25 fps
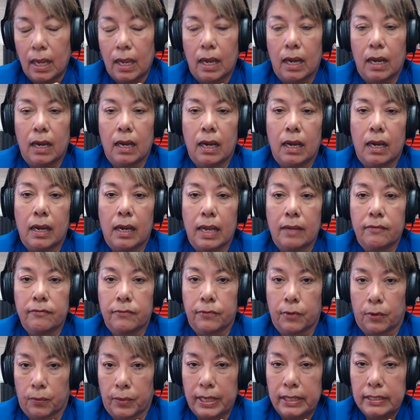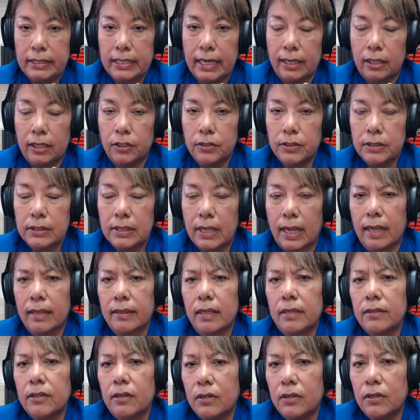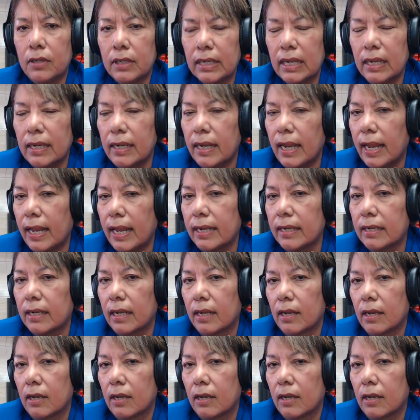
uh, for retailers, and then they're looking at